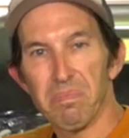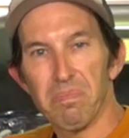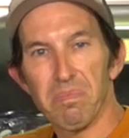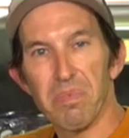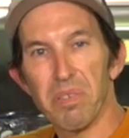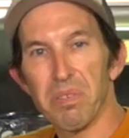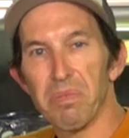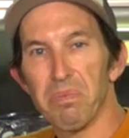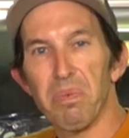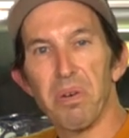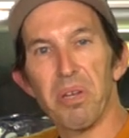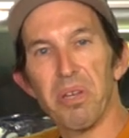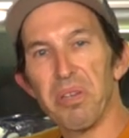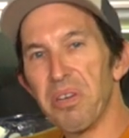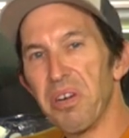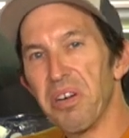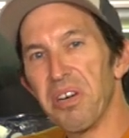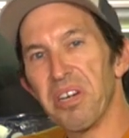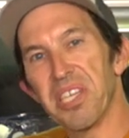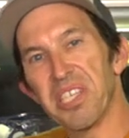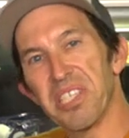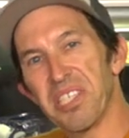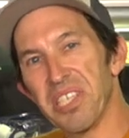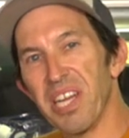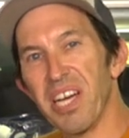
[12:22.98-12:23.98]
Just real
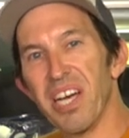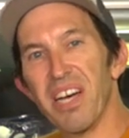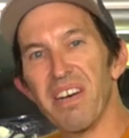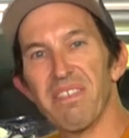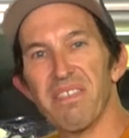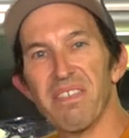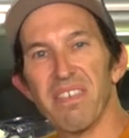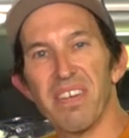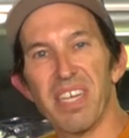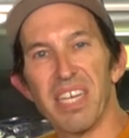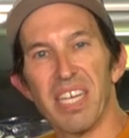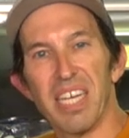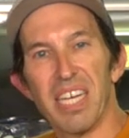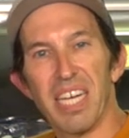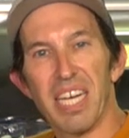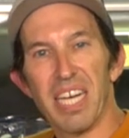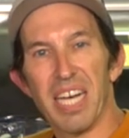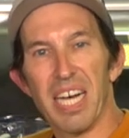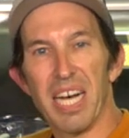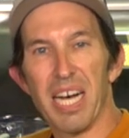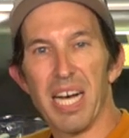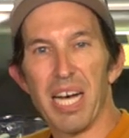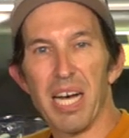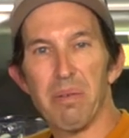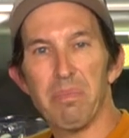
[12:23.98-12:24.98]
nerdy stuff.
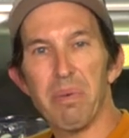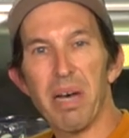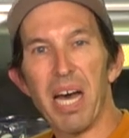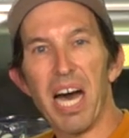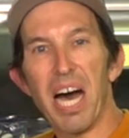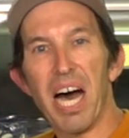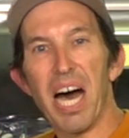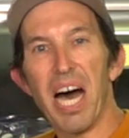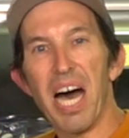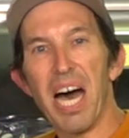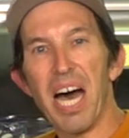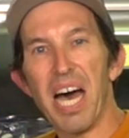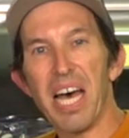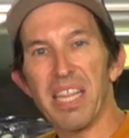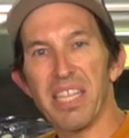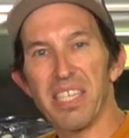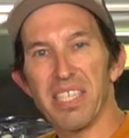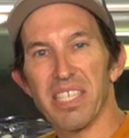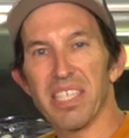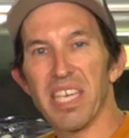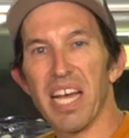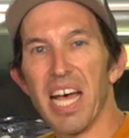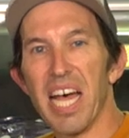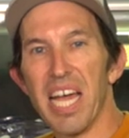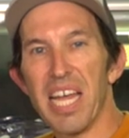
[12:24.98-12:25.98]
Uh, but on the
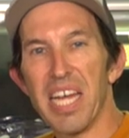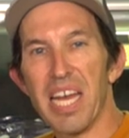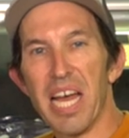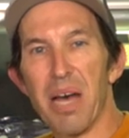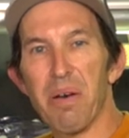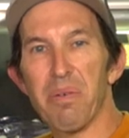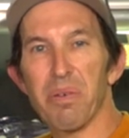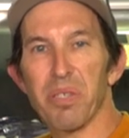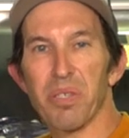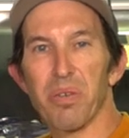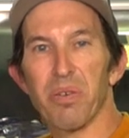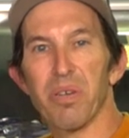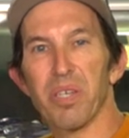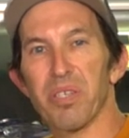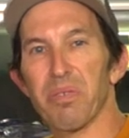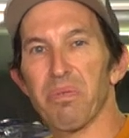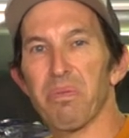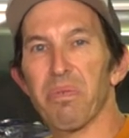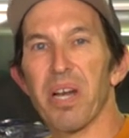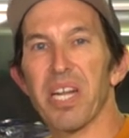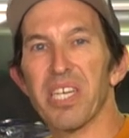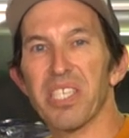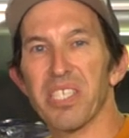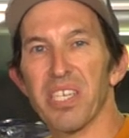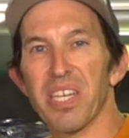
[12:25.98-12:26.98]
side, I was always
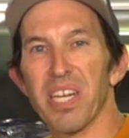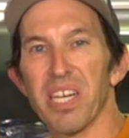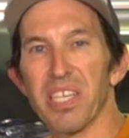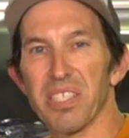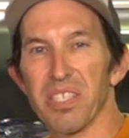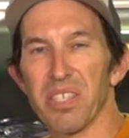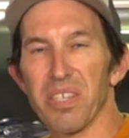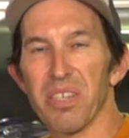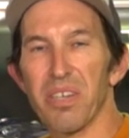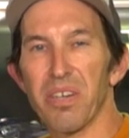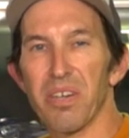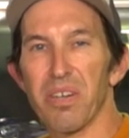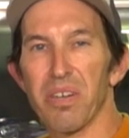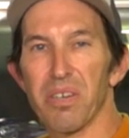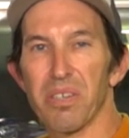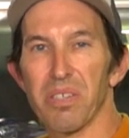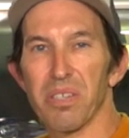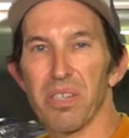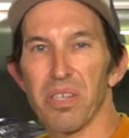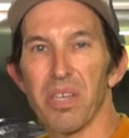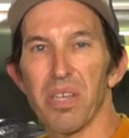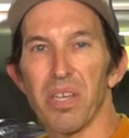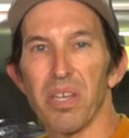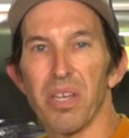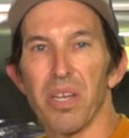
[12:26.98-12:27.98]
wrenching on scooters.